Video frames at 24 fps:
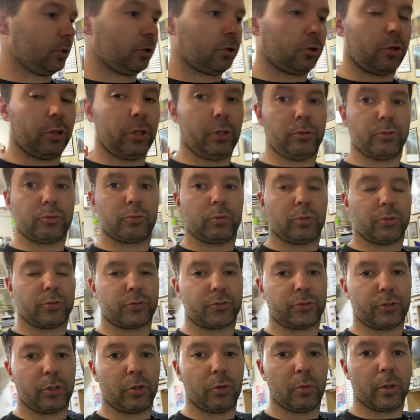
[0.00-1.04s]
Those will
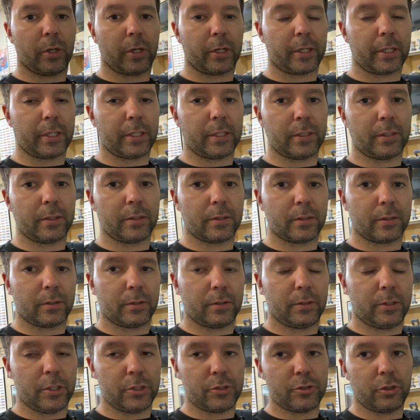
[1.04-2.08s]
still work in
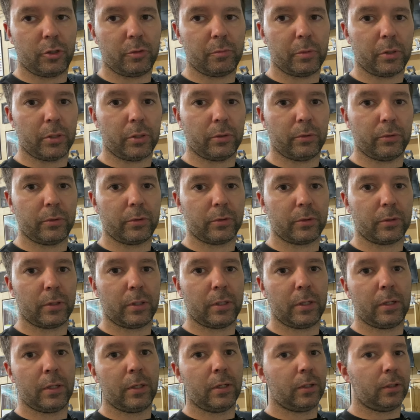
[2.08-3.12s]
digital mode,
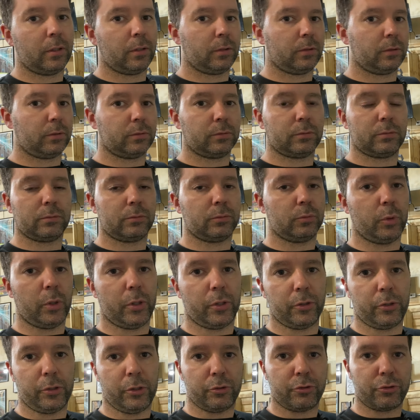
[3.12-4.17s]

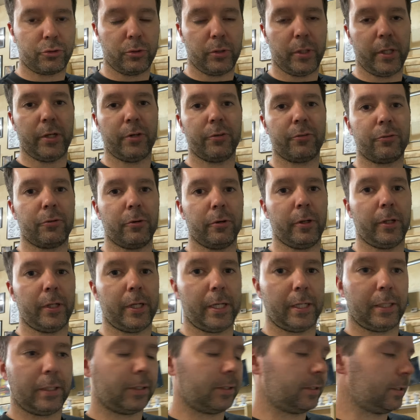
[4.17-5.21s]
whether you're 2-lane or
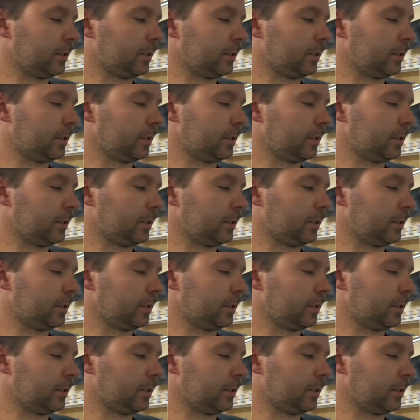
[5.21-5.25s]
4-lane.